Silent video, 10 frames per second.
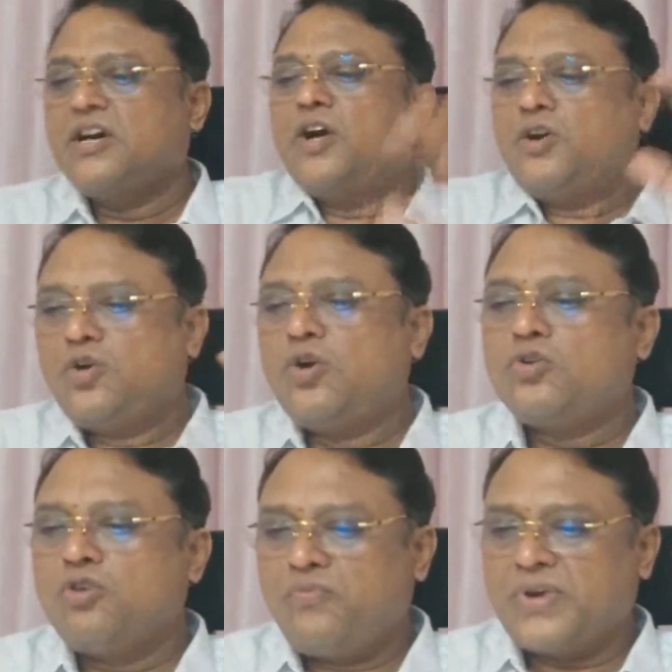don't
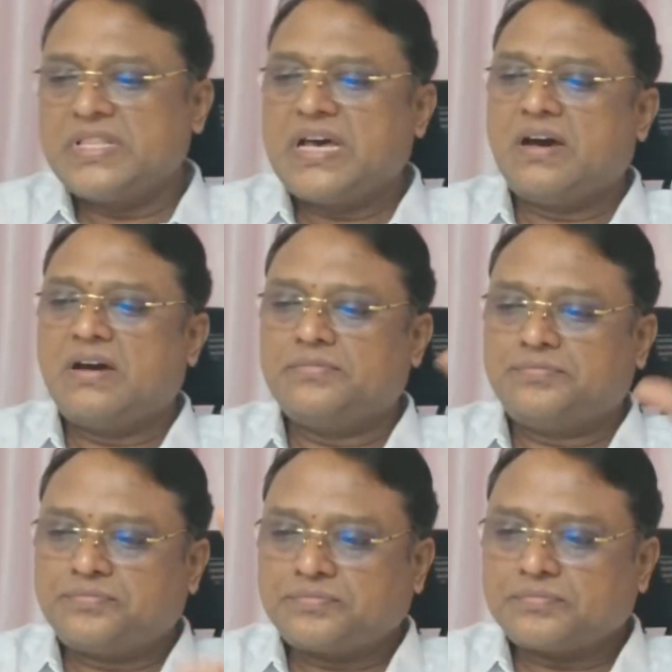go for the
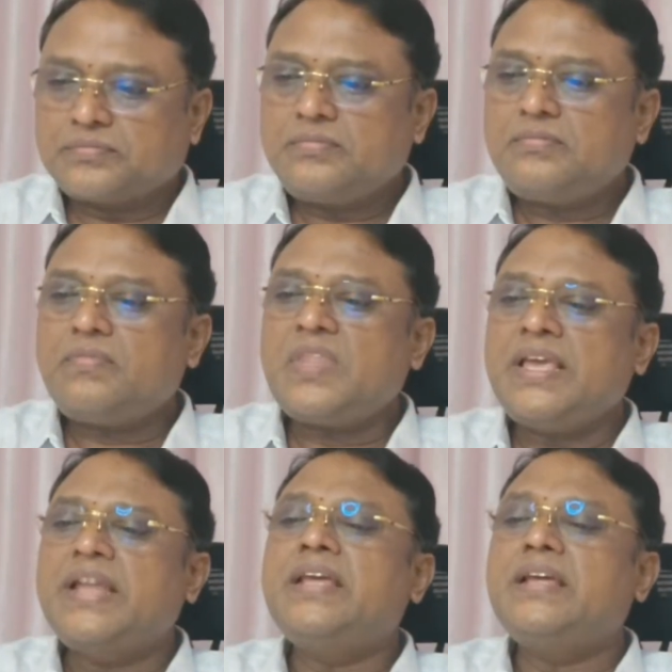
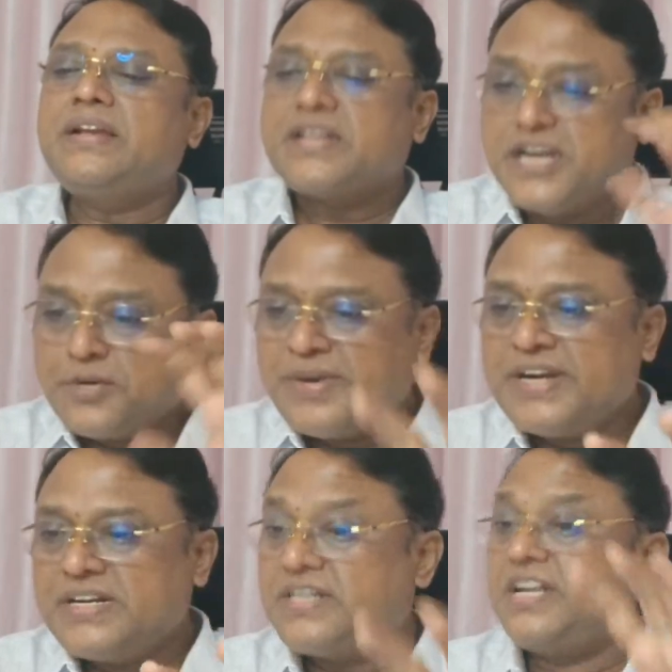any
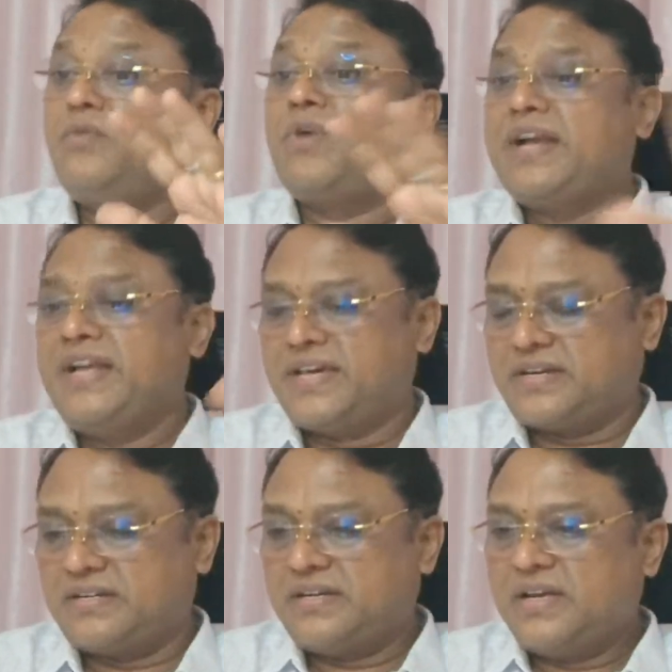treatment till 1 year.
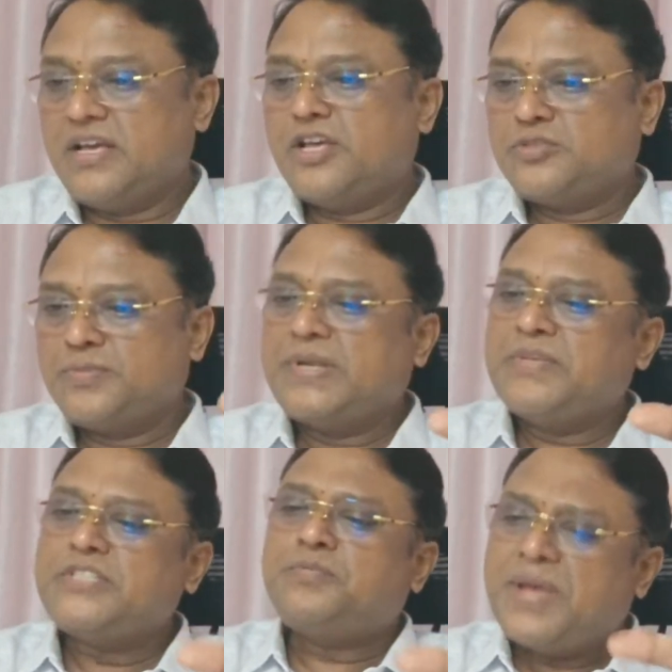So that
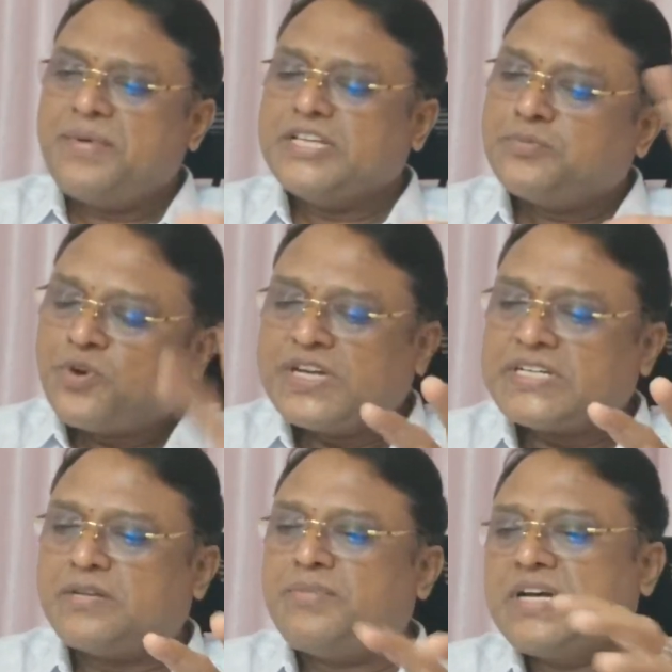means baby is
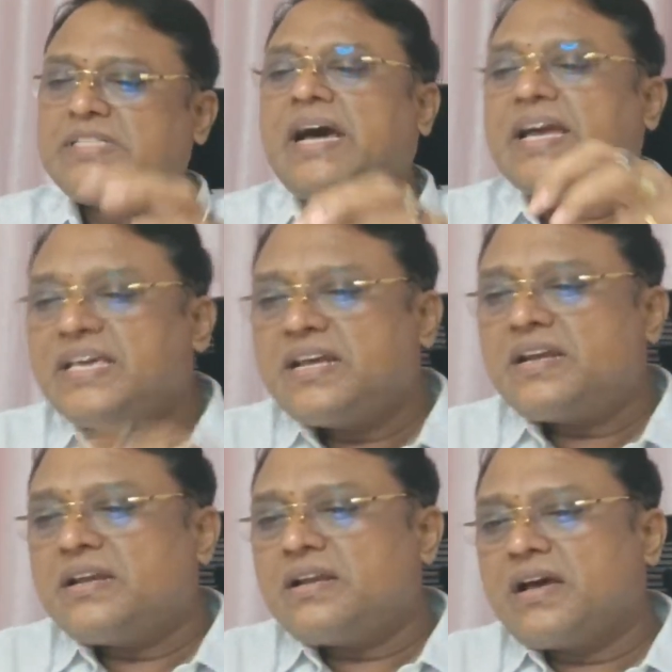protected because higher
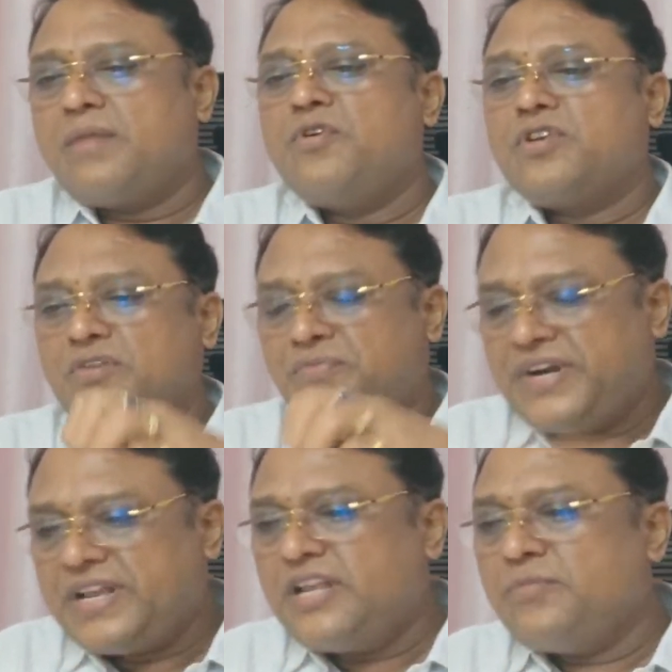amount of
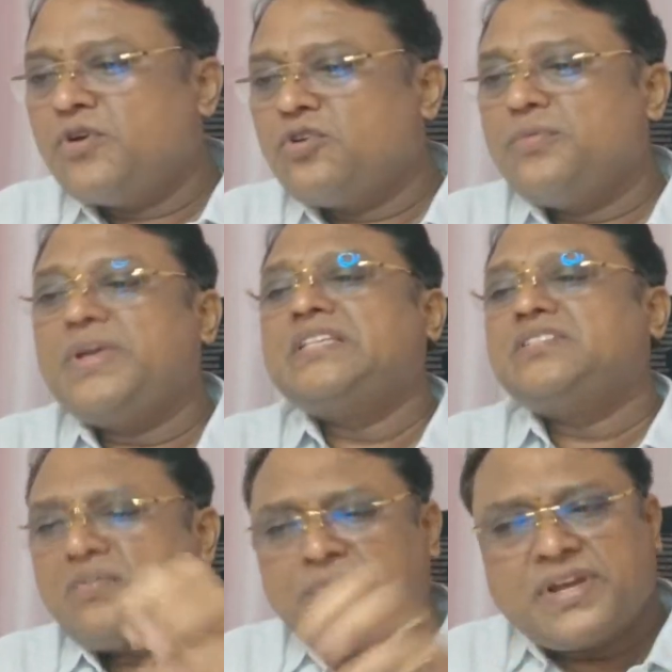fetal hemoglobin is
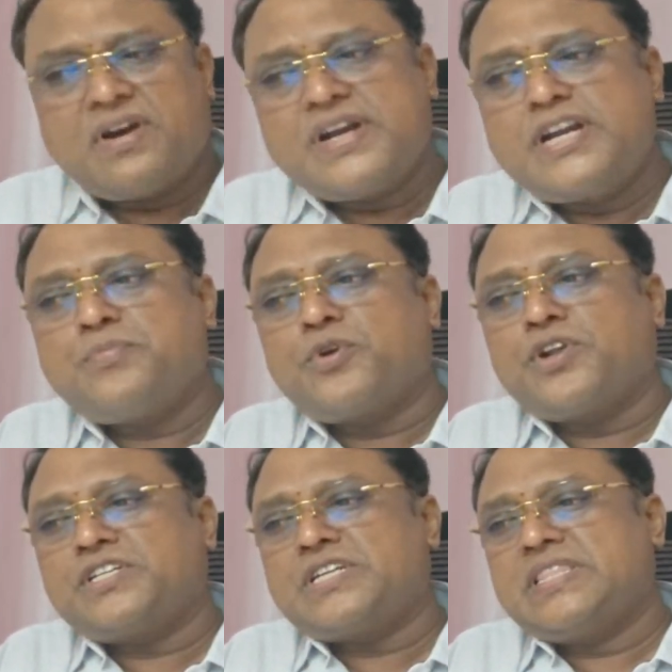offering already
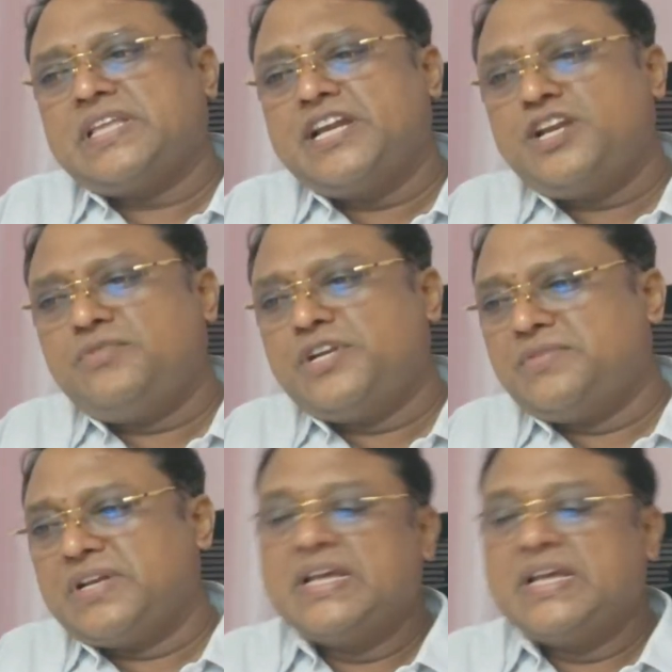protection in the individual.